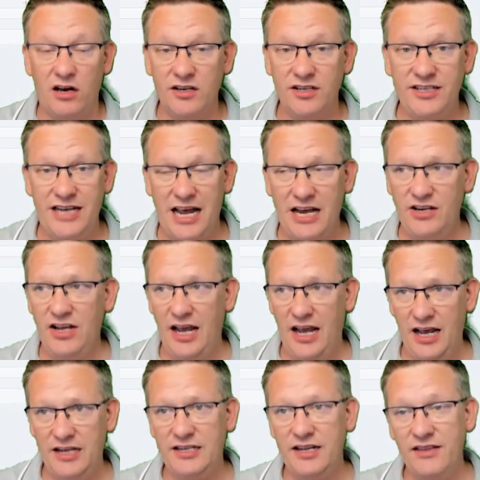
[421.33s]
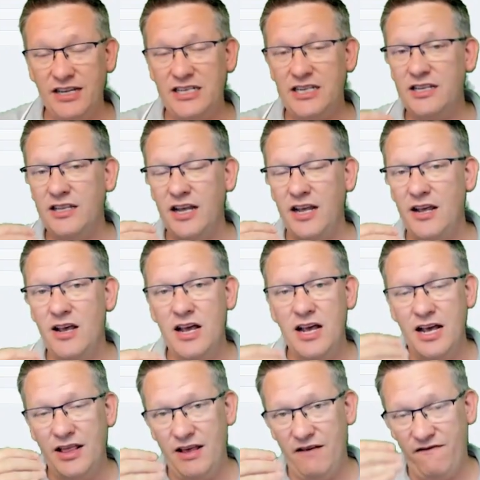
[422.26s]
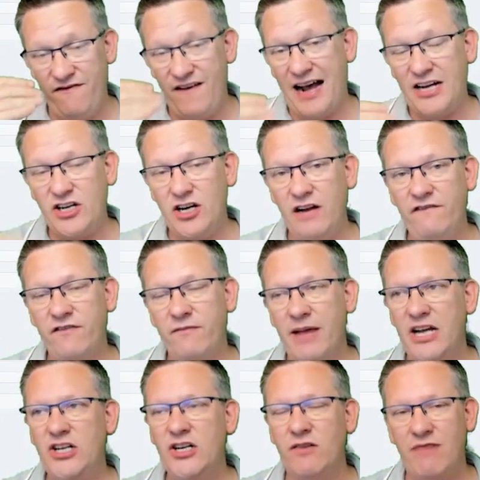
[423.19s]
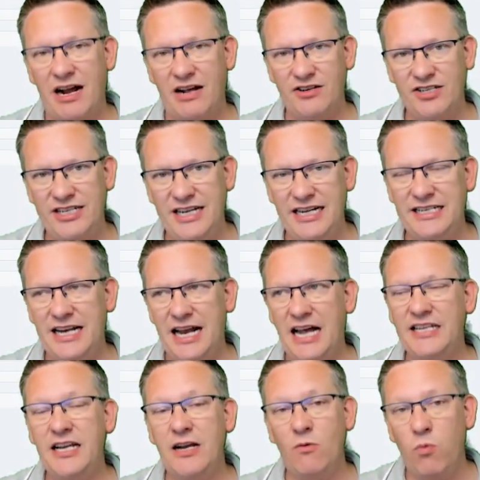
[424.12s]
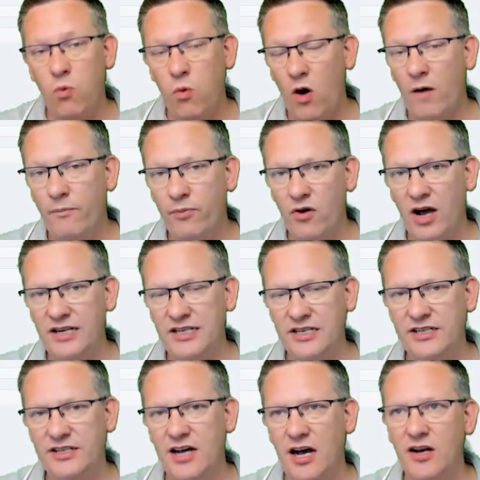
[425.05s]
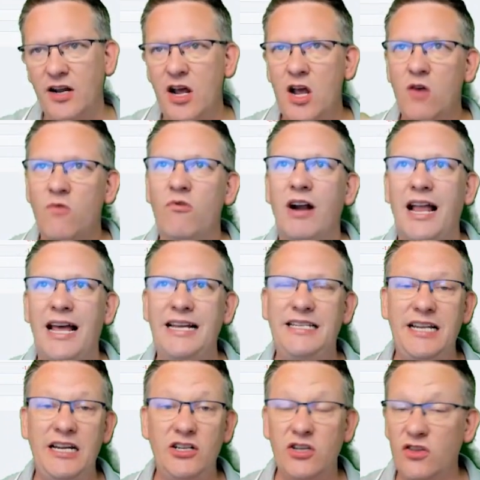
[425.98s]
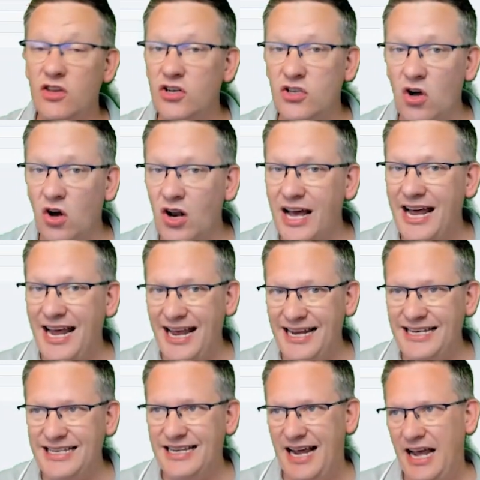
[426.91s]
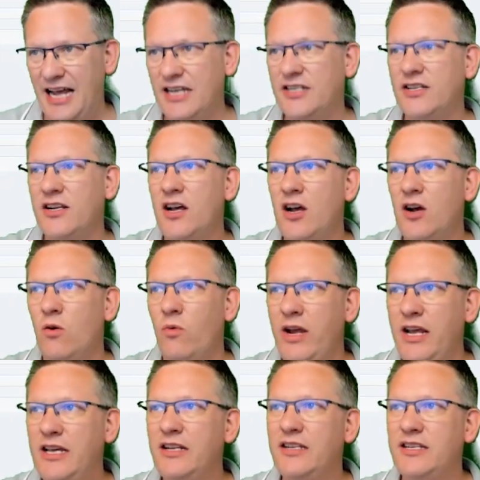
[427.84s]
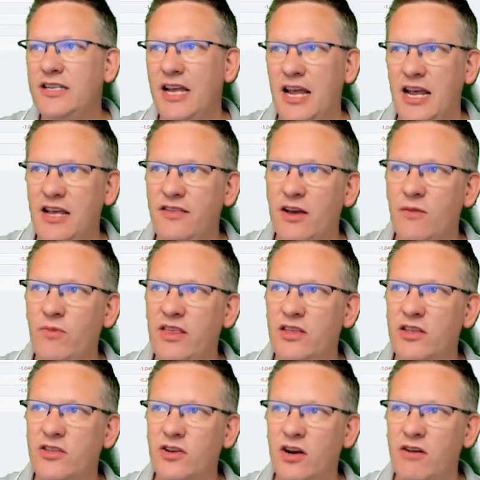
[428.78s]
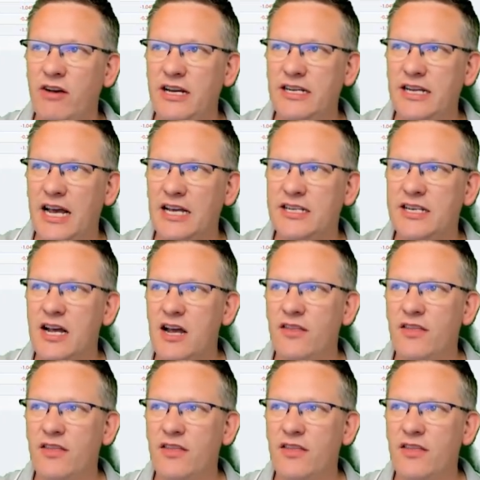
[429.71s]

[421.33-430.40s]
last 10 years, and this is the factual information around seasonality, what price has done relating to the dollar index, we can see that within the dollar index,